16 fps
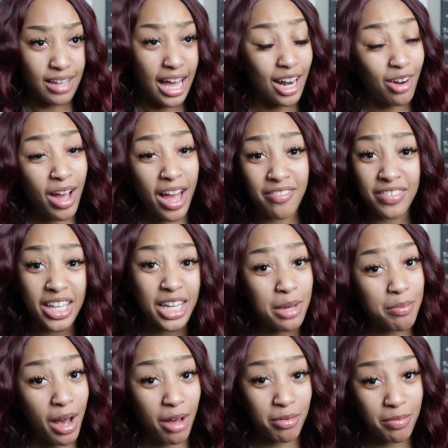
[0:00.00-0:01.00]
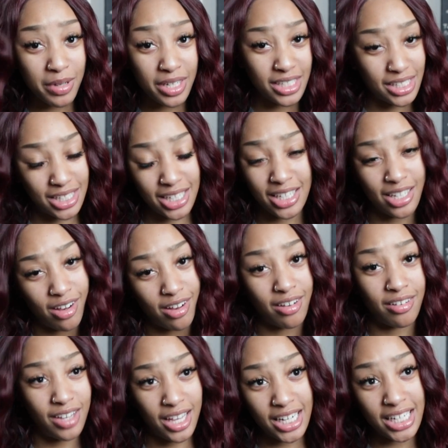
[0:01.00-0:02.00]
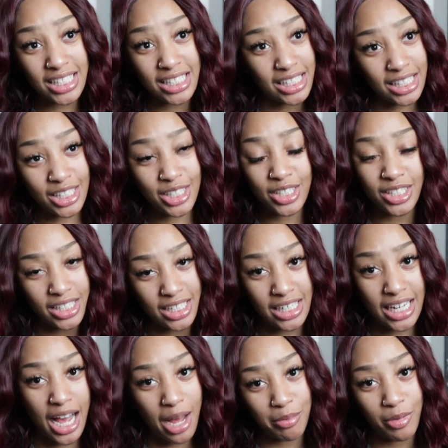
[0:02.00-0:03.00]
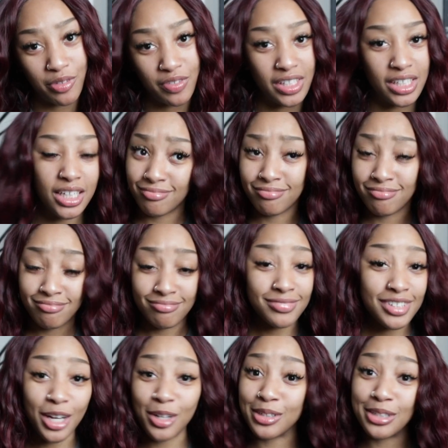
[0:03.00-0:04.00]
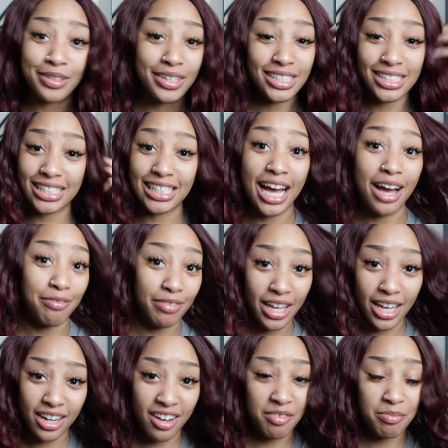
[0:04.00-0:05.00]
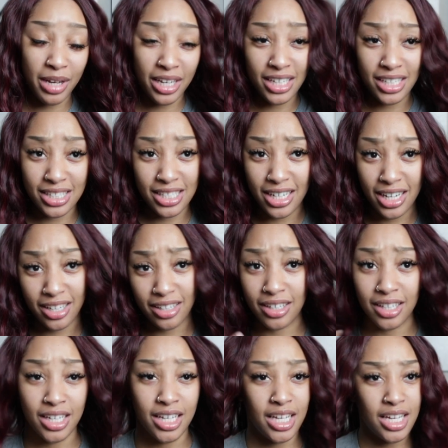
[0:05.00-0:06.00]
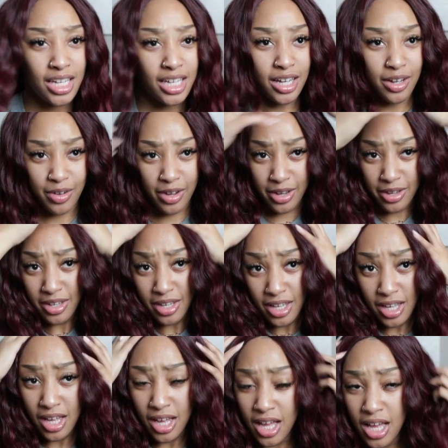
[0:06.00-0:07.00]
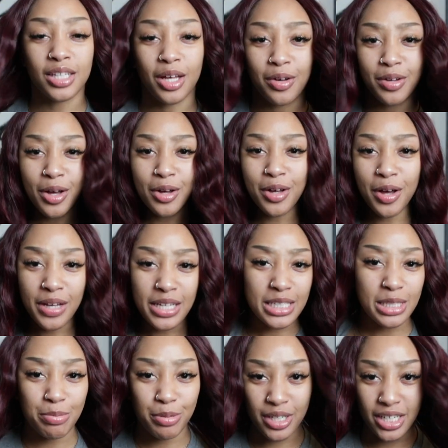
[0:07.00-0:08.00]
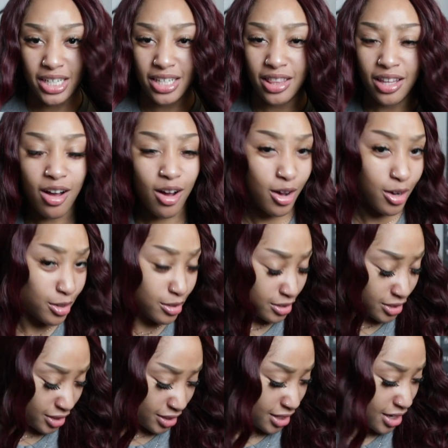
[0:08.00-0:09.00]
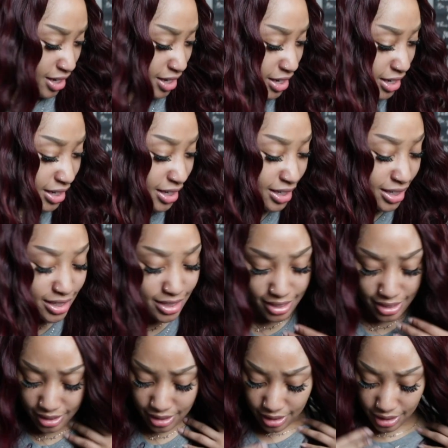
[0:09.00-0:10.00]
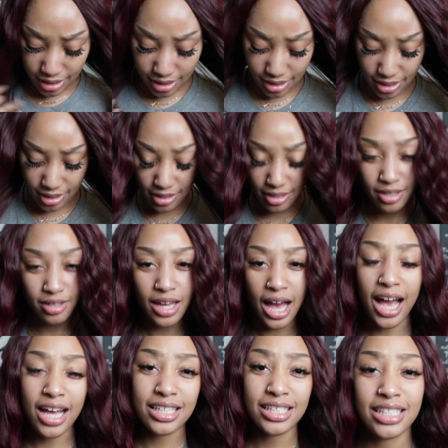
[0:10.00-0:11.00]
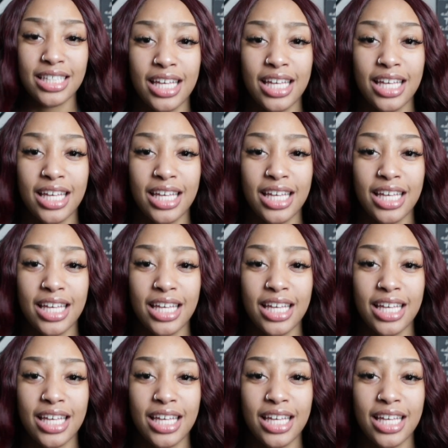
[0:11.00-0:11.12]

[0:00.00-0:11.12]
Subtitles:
I don't have any bobby pins in, y'all, and it's literally not moving. Coco is not flying off my head today, okay? So Coco is pretty long. She is, I'd